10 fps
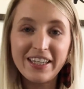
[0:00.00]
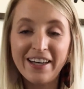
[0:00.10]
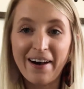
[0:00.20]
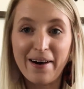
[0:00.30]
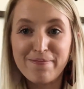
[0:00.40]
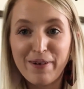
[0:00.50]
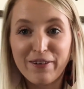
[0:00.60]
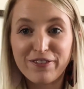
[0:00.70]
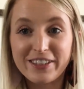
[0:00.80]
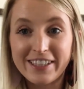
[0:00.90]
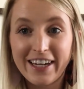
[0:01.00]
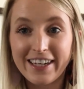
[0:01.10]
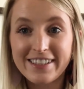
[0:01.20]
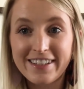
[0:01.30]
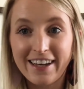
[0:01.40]
But for
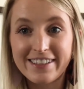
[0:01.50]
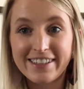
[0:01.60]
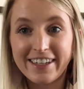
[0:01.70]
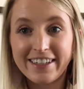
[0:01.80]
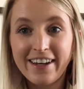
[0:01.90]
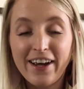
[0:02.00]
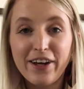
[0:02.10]
today's lesson,